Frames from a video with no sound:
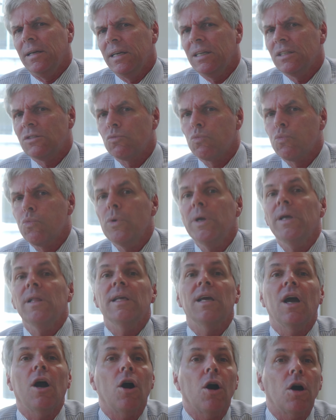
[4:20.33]
It's
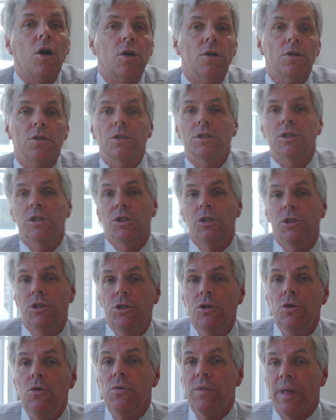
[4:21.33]
really hard to
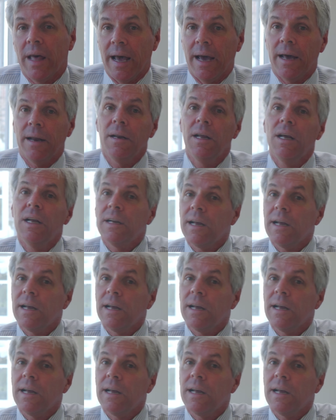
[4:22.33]
do that.